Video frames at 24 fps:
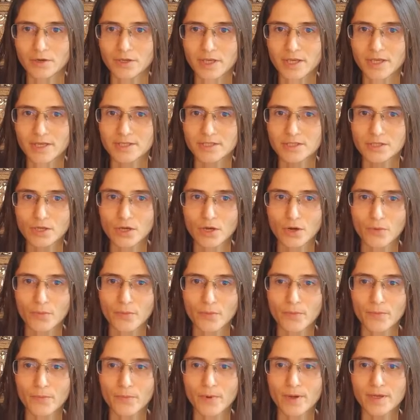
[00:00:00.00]
Okay, so
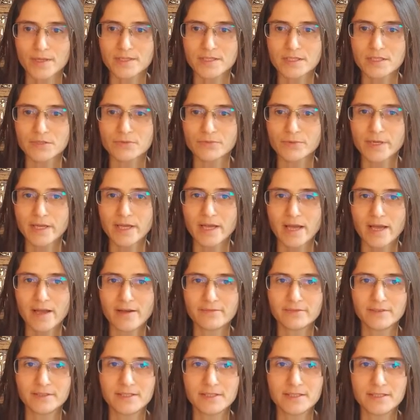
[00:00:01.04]
once we
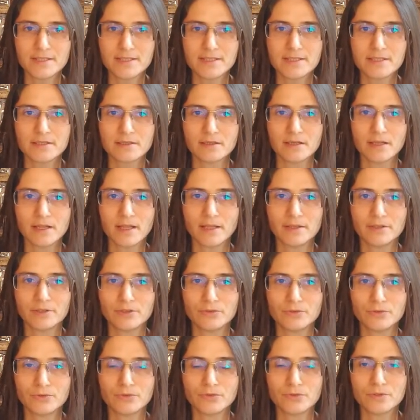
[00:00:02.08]
have these
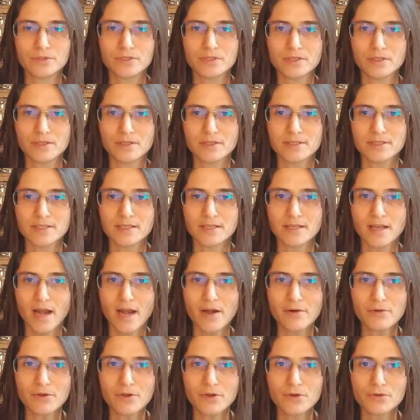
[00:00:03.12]
land use
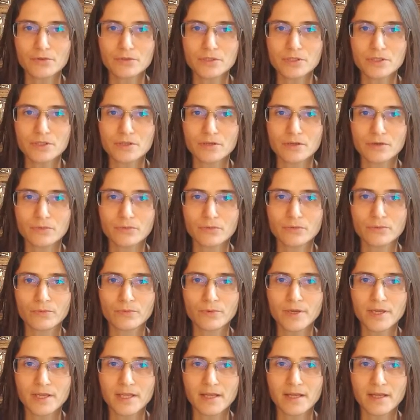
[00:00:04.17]
scenarios,
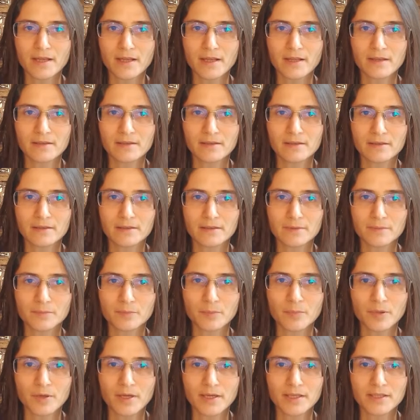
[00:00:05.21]
we can
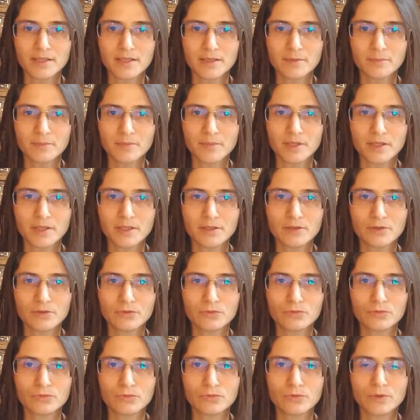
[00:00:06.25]
plug them
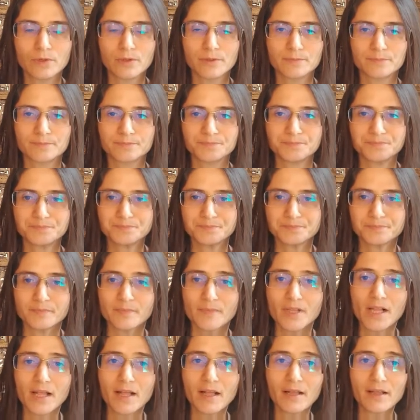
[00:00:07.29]
into
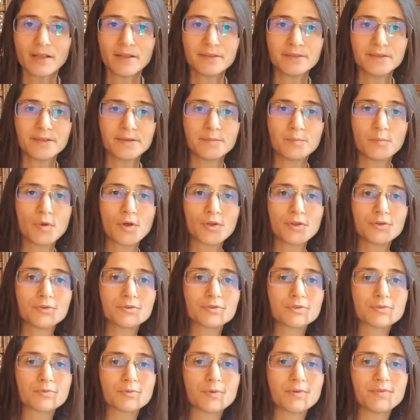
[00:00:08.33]
the
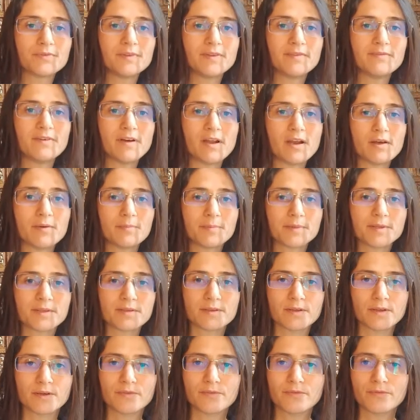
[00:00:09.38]
models we've
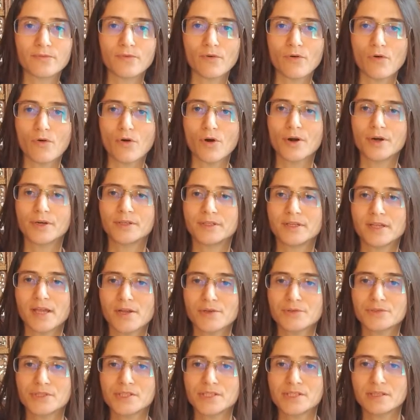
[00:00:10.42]
developed for the
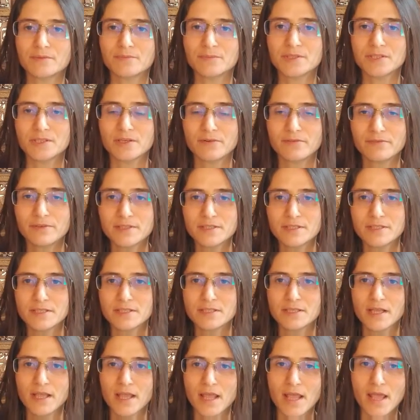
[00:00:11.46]
ecosystem
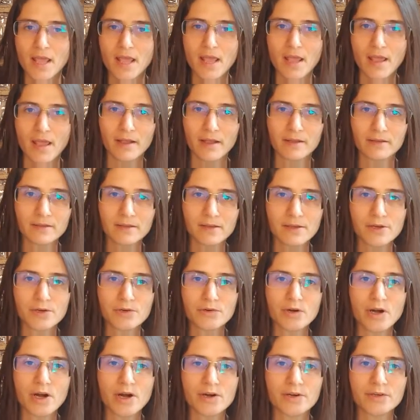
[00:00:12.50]
services. And
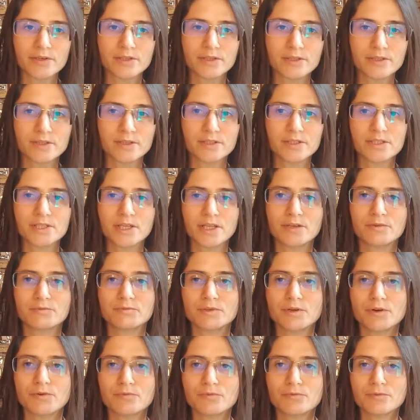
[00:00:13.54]
here are the
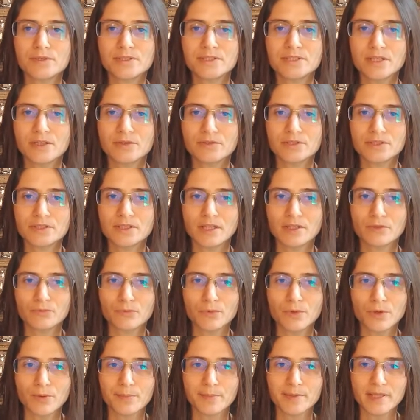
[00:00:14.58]
general results
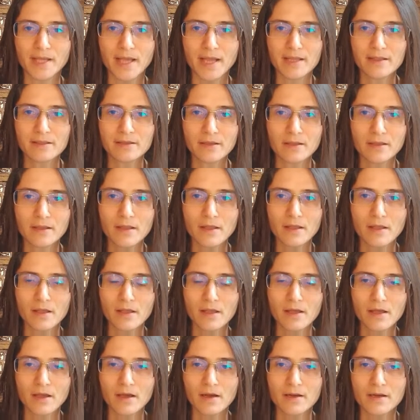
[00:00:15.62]
that we obtain.
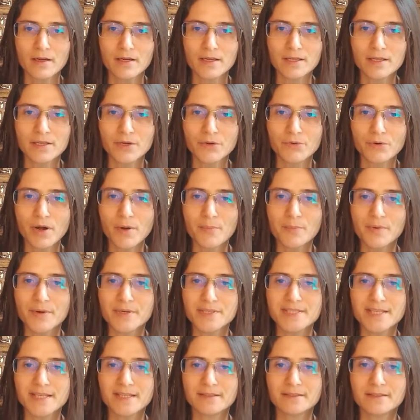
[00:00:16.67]
Here are
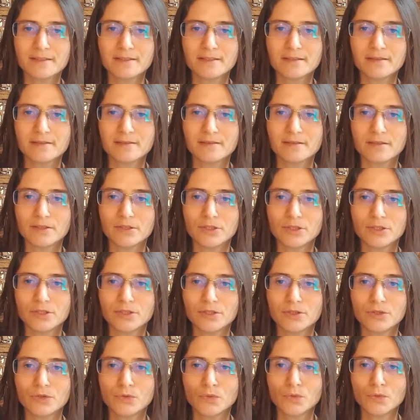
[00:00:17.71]
presented
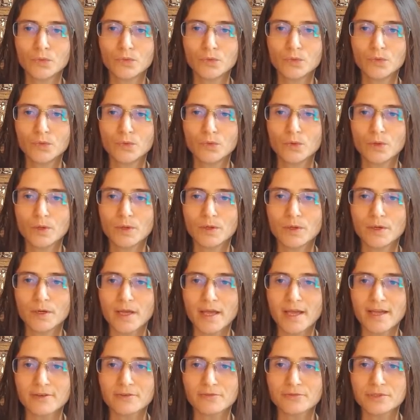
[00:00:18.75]
2
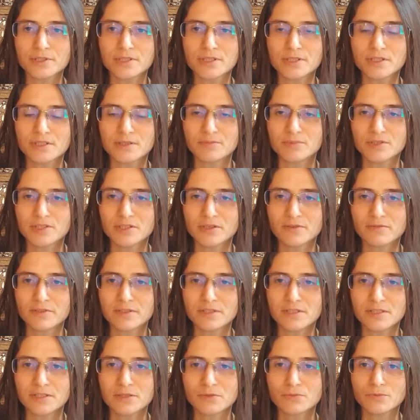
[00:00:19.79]
ecosystem
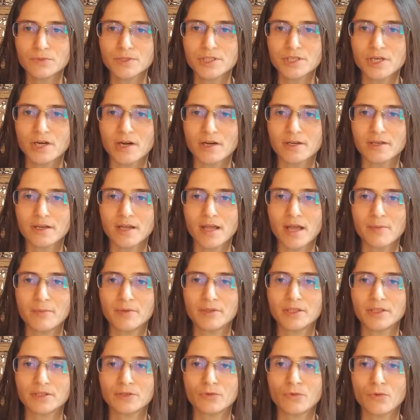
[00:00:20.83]
services, which are the
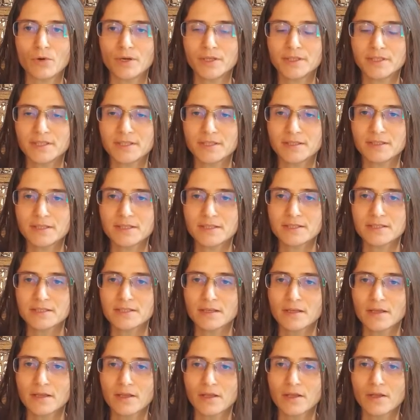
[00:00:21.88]
habitat quality
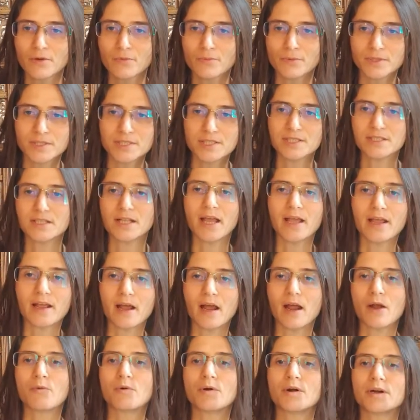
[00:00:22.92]
index, which is like
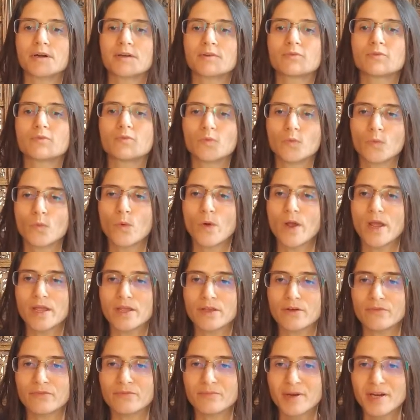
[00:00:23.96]
our
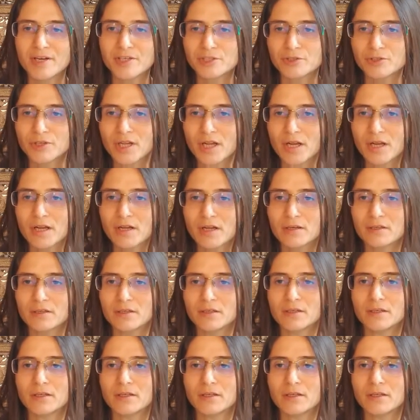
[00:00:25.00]
way of measuring